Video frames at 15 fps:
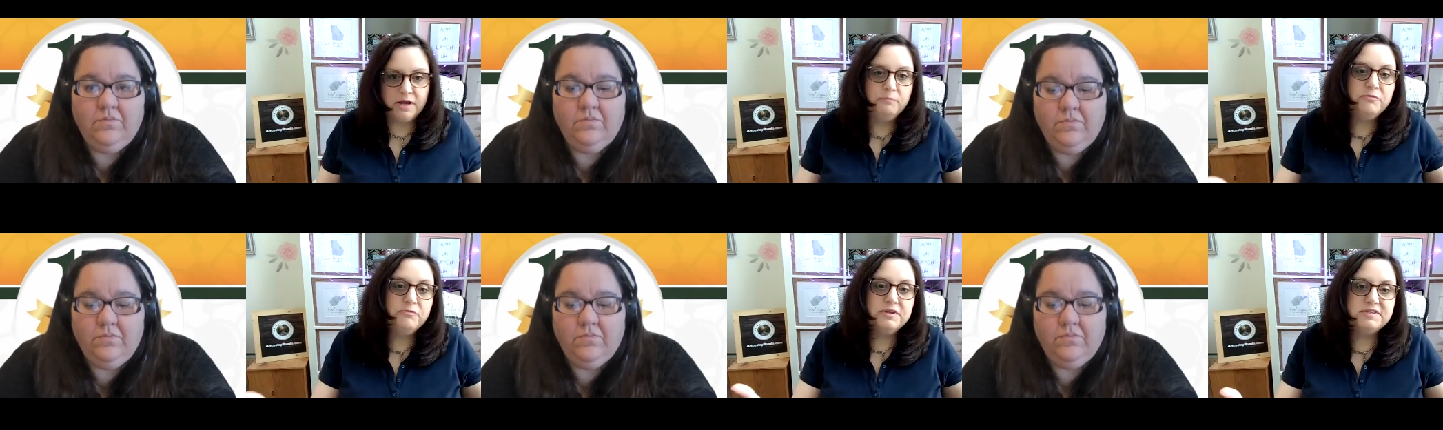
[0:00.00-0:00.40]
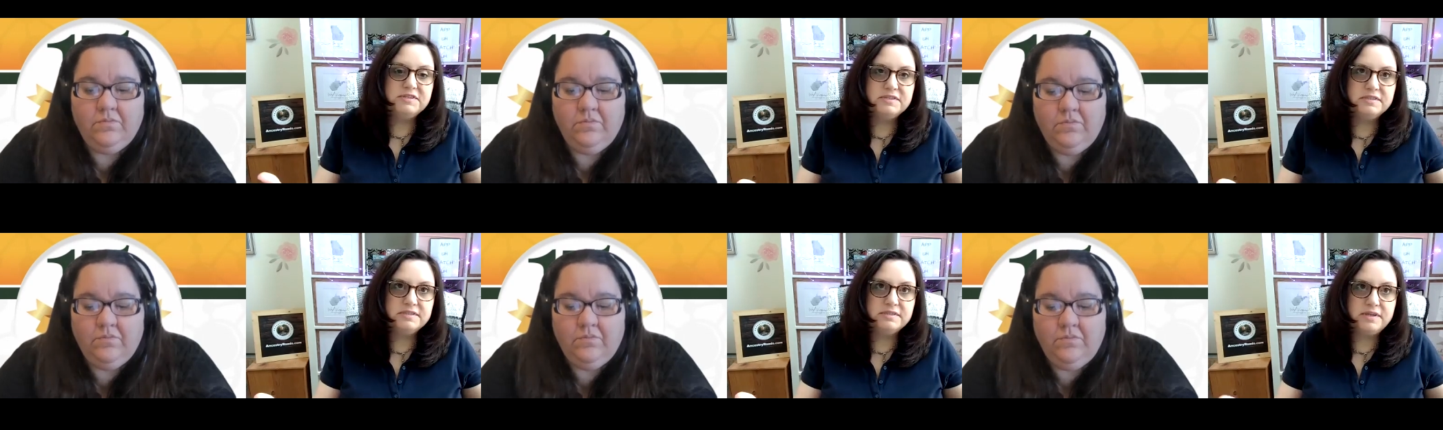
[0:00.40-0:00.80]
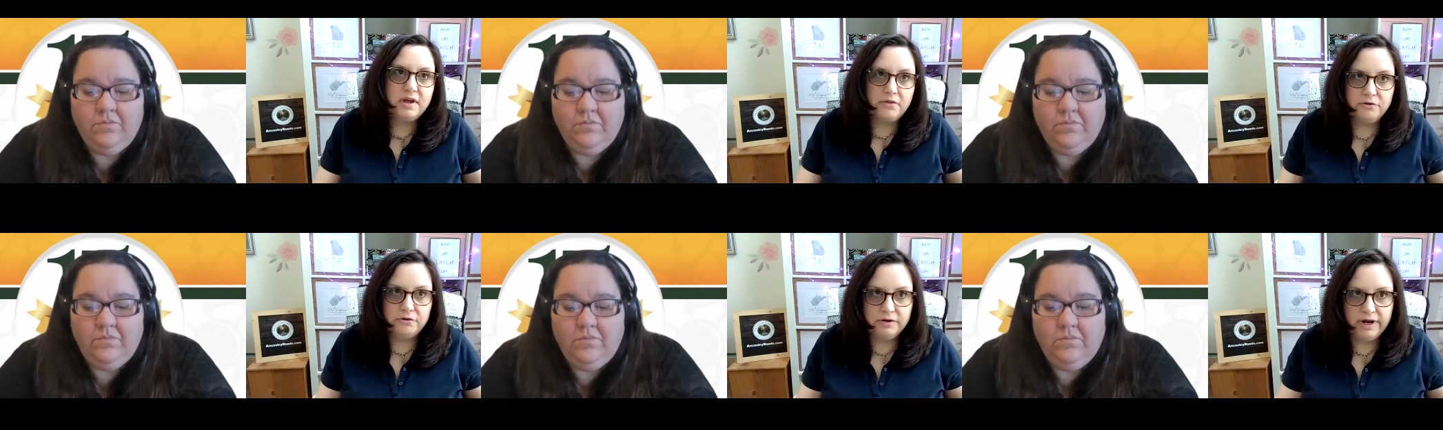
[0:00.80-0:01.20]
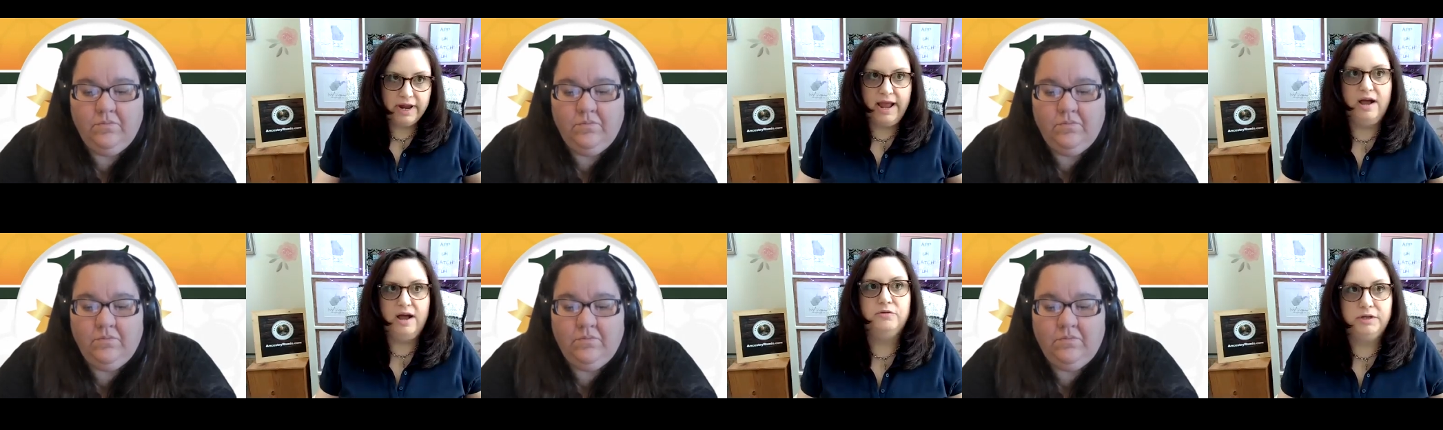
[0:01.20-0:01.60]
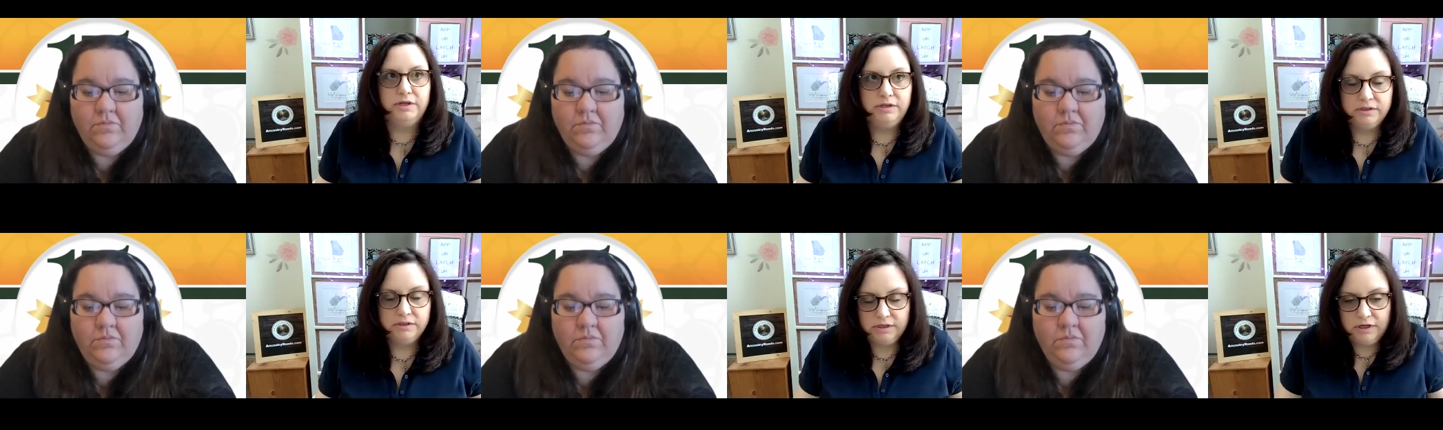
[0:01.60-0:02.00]
Speaker 1: I'm the southern county
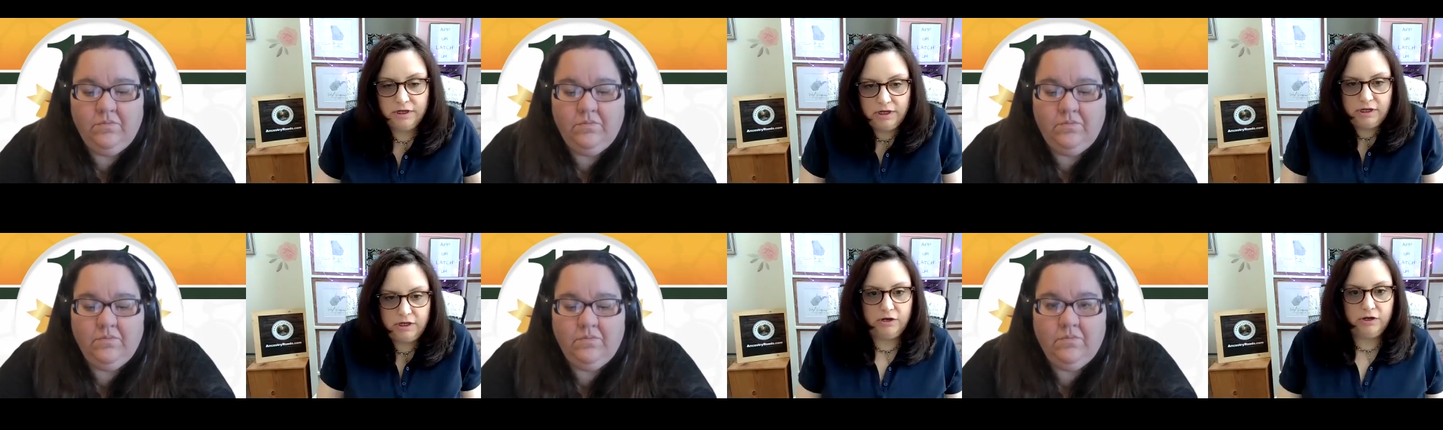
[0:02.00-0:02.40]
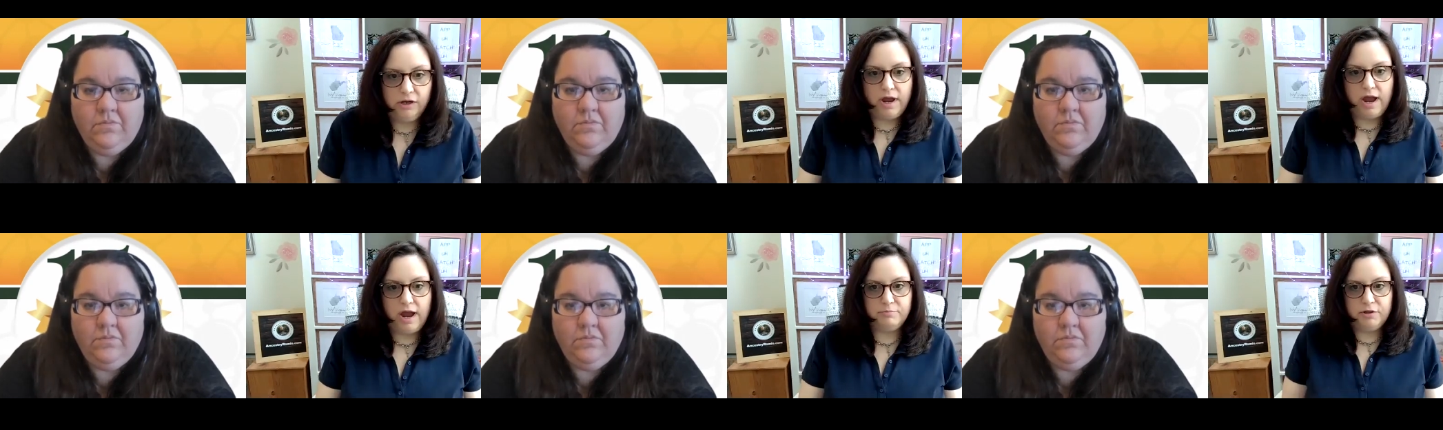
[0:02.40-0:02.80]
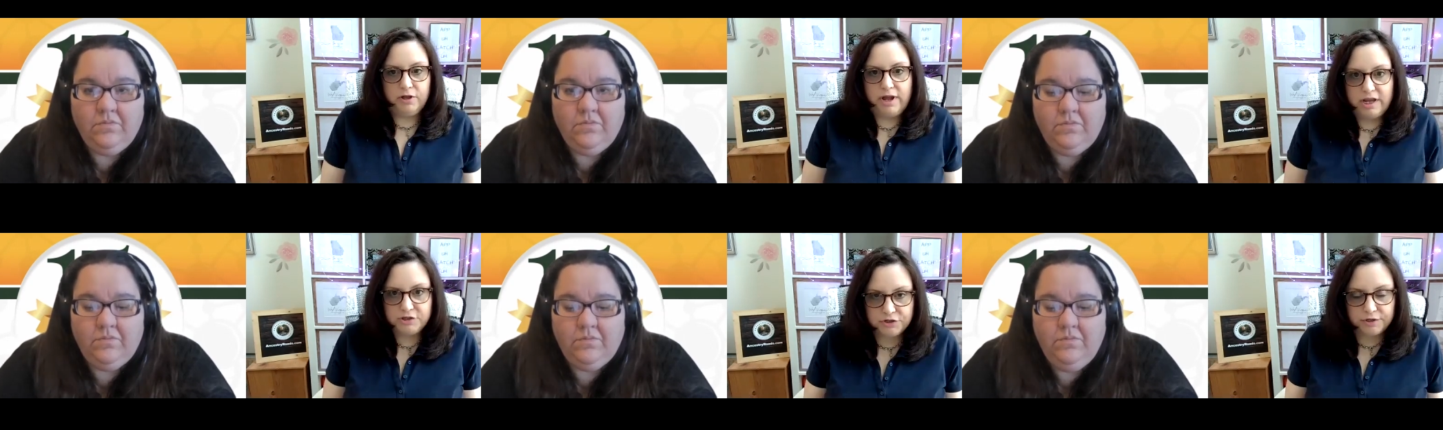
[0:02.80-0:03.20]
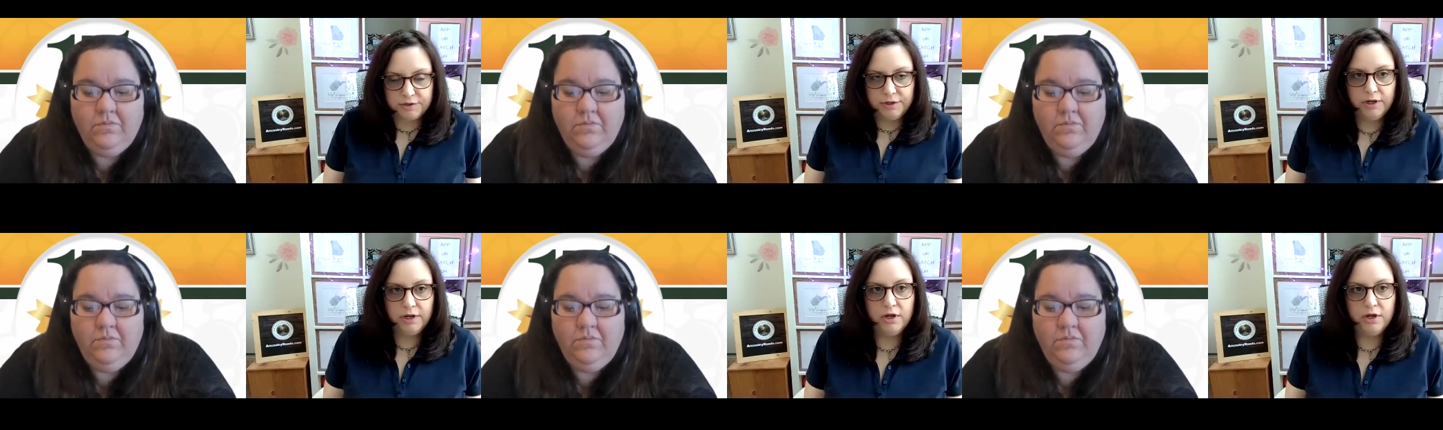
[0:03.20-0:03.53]
in Appalachia